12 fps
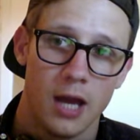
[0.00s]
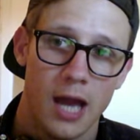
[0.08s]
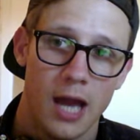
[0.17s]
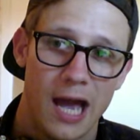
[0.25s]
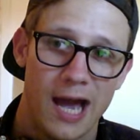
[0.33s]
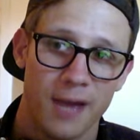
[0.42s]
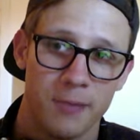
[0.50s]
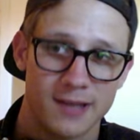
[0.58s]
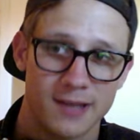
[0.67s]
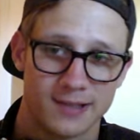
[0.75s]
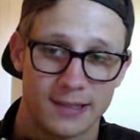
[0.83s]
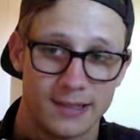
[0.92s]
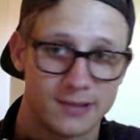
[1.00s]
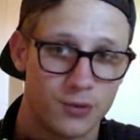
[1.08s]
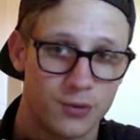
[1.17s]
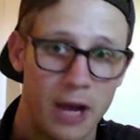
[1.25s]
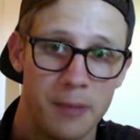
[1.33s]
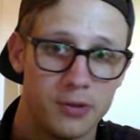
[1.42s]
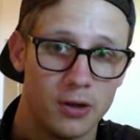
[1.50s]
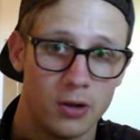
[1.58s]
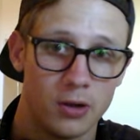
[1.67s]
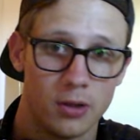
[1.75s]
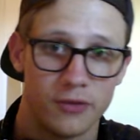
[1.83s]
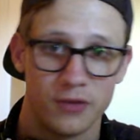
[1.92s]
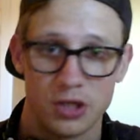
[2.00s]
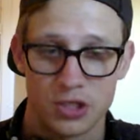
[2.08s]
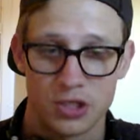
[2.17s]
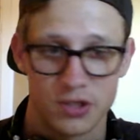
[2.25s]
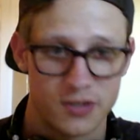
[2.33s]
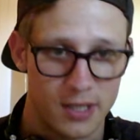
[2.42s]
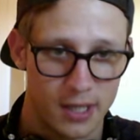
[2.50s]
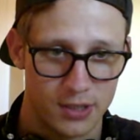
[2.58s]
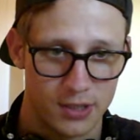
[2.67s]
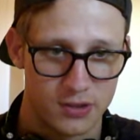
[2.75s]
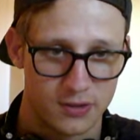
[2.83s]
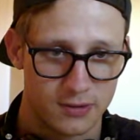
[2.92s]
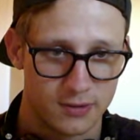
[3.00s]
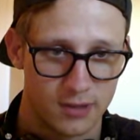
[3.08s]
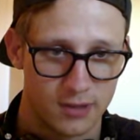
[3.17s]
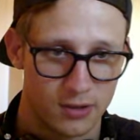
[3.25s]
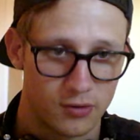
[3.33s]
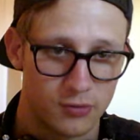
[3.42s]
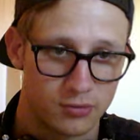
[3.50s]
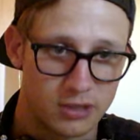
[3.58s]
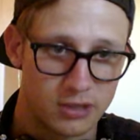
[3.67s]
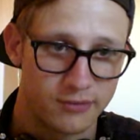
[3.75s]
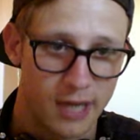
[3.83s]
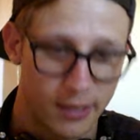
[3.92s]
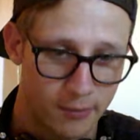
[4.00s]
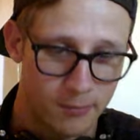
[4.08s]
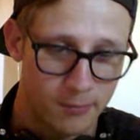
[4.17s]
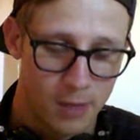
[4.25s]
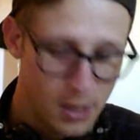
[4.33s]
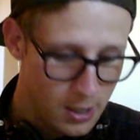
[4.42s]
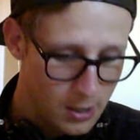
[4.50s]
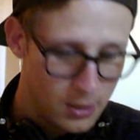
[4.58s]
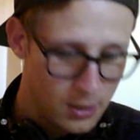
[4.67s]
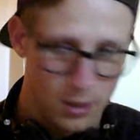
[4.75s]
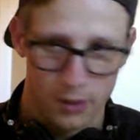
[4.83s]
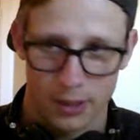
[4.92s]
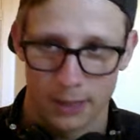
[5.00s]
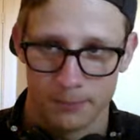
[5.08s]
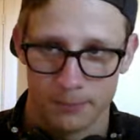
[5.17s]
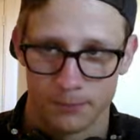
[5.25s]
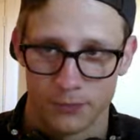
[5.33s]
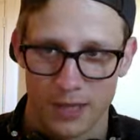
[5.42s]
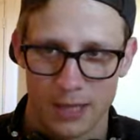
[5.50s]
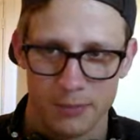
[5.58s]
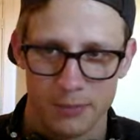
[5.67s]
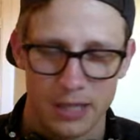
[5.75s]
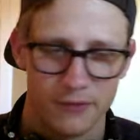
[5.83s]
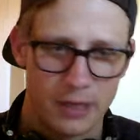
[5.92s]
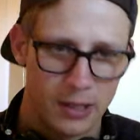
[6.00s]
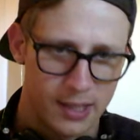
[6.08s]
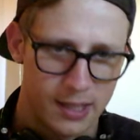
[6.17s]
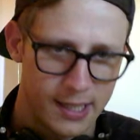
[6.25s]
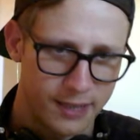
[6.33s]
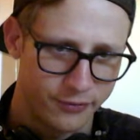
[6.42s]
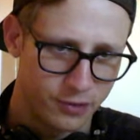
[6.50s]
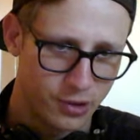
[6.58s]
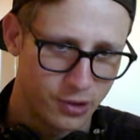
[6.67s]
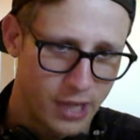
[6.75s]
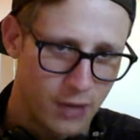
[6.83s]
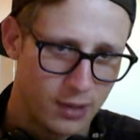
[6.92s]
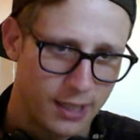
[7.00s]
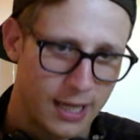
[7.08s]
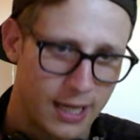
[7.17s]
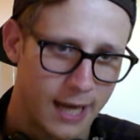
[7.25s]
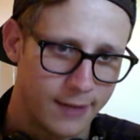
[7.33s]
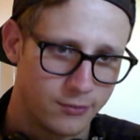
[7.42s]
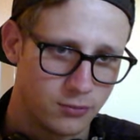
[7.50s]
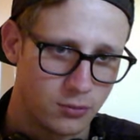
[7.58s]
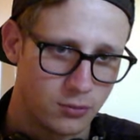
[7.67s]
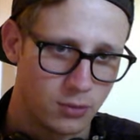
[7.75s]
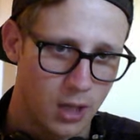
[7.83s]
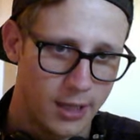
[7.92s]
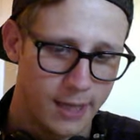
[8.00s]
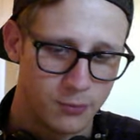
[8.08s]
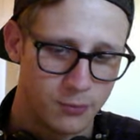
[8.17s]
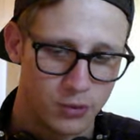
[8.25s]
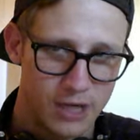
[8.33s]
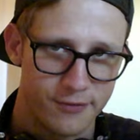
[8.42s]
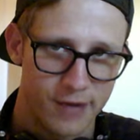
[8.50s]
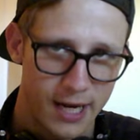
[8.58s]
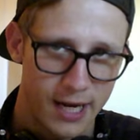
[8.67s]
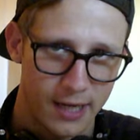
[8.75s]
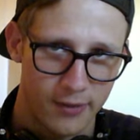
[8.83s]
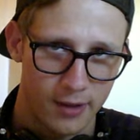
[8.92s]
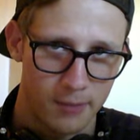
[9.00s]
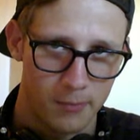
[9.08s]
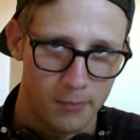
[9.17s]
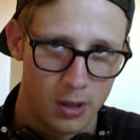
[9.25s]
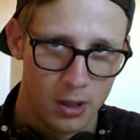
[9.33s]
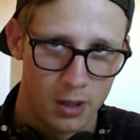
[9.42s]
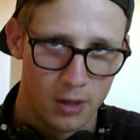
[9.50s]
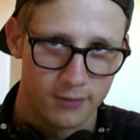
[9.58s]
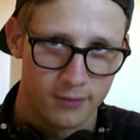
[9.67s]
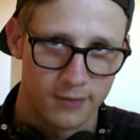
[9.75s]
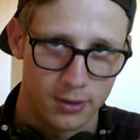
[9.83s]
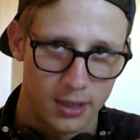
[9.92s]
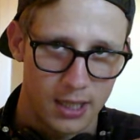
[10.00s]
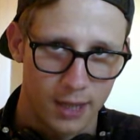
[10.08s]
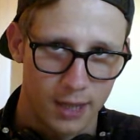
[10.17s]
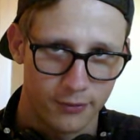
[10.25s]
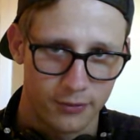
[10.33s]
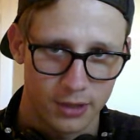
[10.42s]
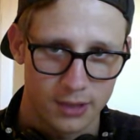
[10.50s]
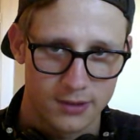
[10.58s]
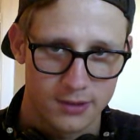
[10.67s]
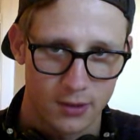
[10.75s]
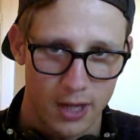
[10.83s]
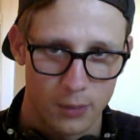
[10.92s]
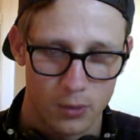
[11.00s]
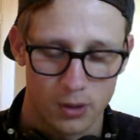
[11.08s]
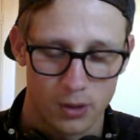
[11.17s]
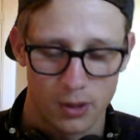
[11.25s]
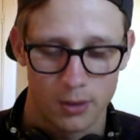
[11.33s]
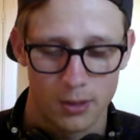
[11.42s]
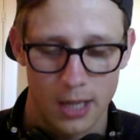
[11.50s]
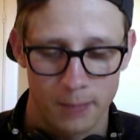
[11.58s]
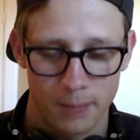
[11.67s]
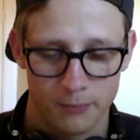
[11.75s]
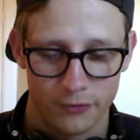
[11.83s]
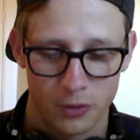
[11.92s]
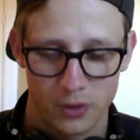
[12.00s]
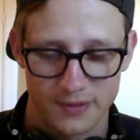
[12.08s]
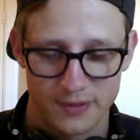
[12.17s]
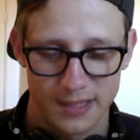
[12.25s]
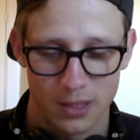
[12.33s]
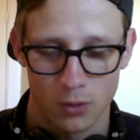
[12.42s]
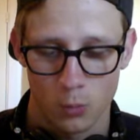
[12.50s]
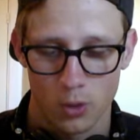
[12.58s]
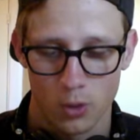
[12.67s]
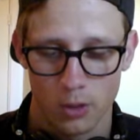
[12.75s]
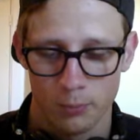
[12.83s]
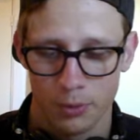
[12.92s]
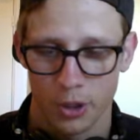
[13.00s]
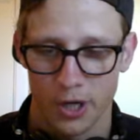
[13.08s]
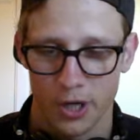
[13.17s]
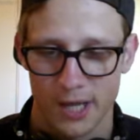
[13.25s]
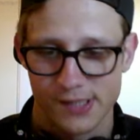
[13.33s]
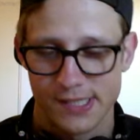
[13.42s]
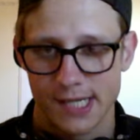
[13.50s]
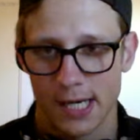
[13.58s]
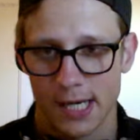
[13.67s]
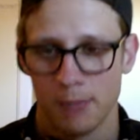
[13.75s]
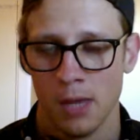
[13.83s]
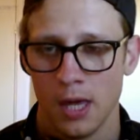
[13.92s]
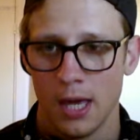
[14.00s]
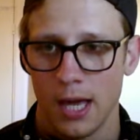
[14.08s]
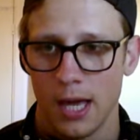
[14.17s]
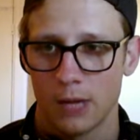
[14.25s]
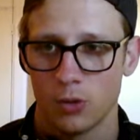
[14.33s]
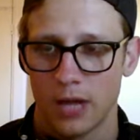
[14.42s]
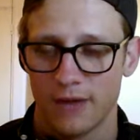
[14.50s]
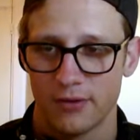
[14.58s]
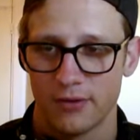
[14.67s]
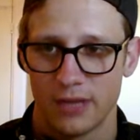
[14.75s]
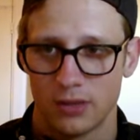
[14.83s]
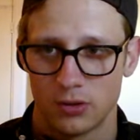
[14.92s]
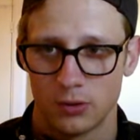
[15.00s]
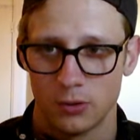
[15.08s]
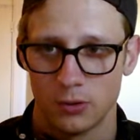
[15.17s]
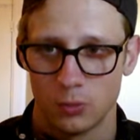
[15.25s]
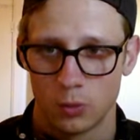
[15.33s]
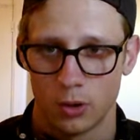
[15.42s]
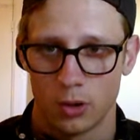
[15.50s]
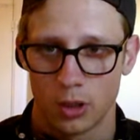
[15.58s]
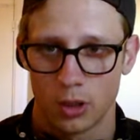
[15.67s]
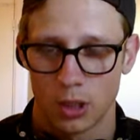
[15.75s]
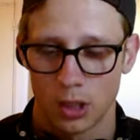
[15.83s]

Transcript: I basically scrapped all the features and I just started to rewrite them. Okay, and I'm being very careful now. Like I'm rewriting them very carefully, so I'm focusing on one part at a time, and I want everything to work